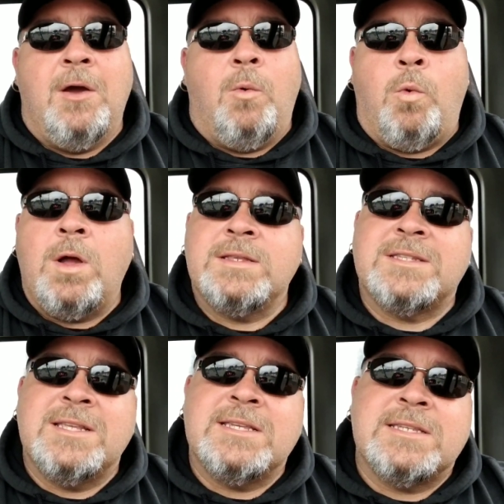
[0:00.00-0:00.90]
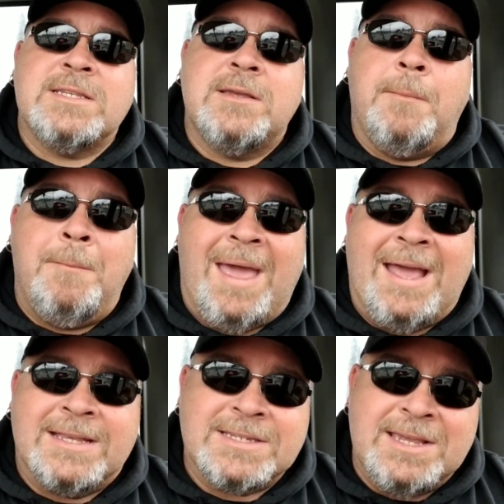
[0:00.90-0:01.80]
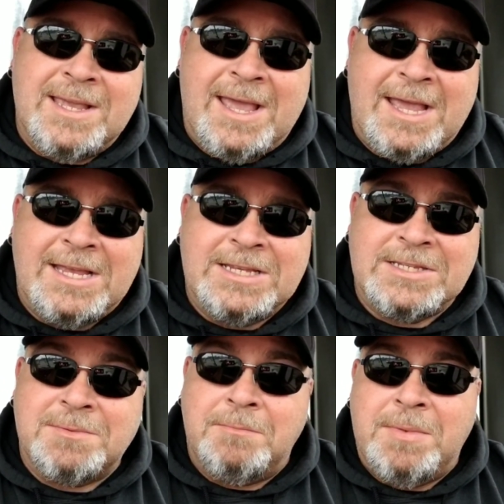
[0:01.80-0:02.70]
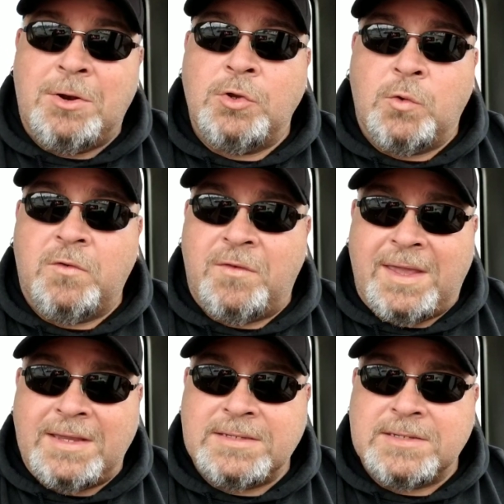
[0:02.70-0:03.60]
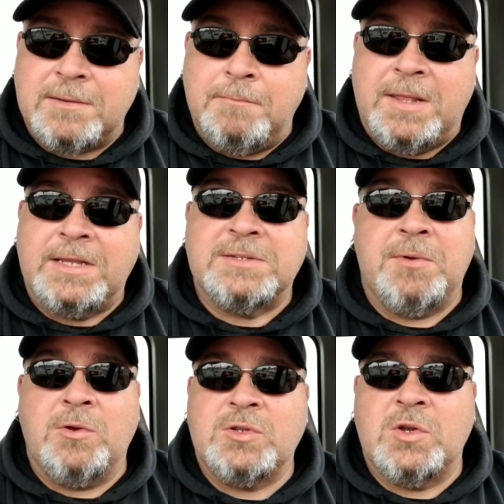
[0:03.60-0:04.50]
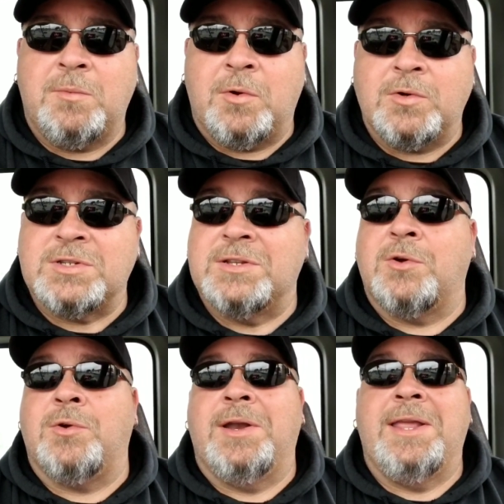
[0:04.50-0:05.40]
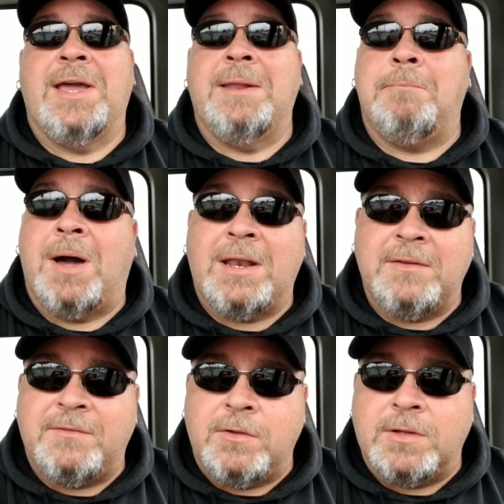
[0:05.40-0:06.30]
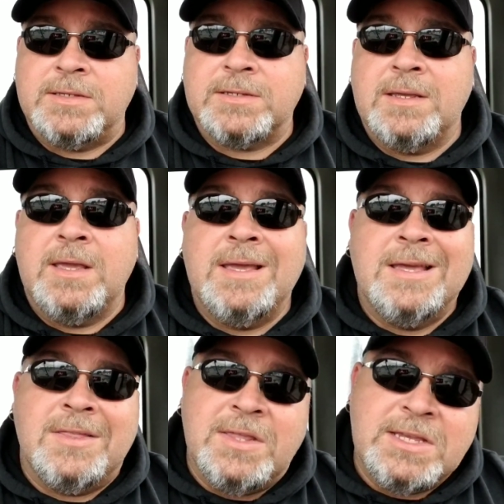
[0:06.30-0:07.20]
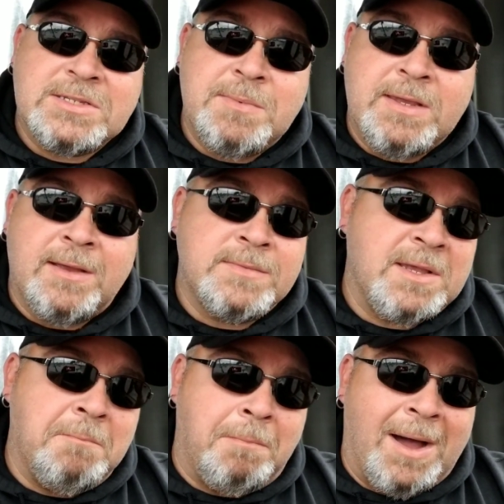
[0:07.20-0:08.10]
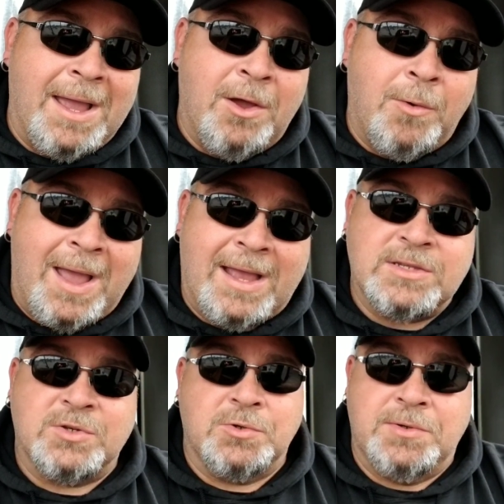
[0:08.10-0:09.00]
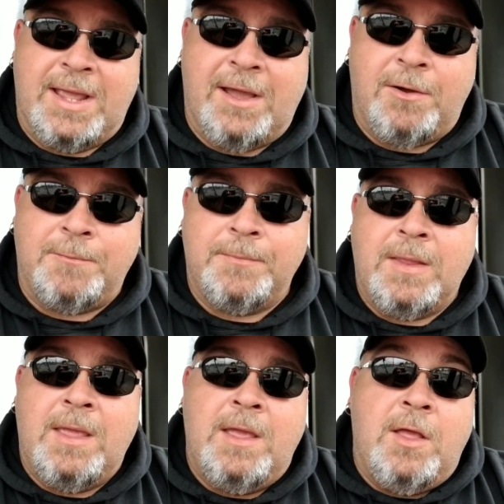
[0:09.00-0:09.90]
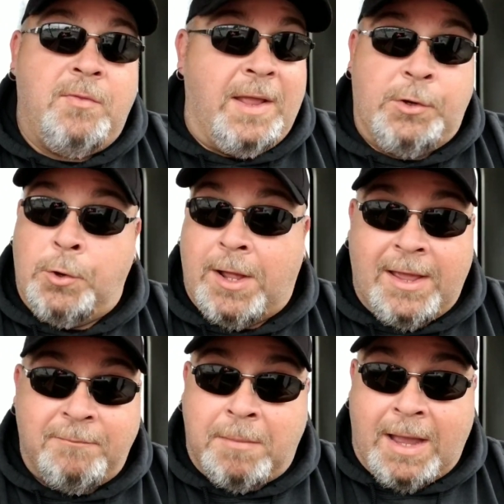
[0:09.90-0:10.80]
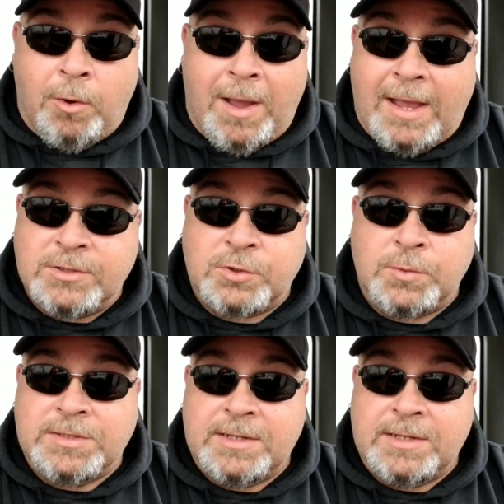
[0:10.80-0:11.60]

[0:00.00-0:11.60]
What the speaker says: Once this mask has been on your face, been exposed to a person or any kind of bodily fluids, this becomes a biohazard now. They do not have biohazard